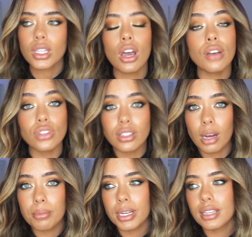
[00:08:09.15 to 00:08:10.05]
I've tried
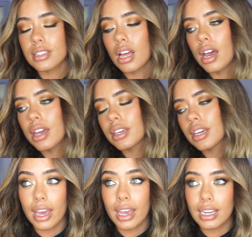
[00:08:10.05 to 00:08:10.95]
companies like
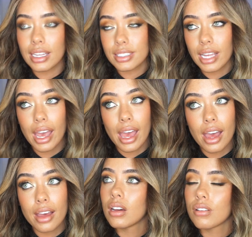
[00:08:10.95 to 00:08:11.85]
A-List
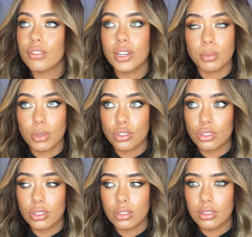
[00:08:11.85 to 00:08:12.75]
Hair, Freedom
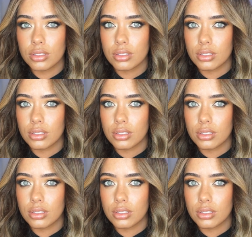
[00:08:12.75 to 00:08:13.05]
Couture,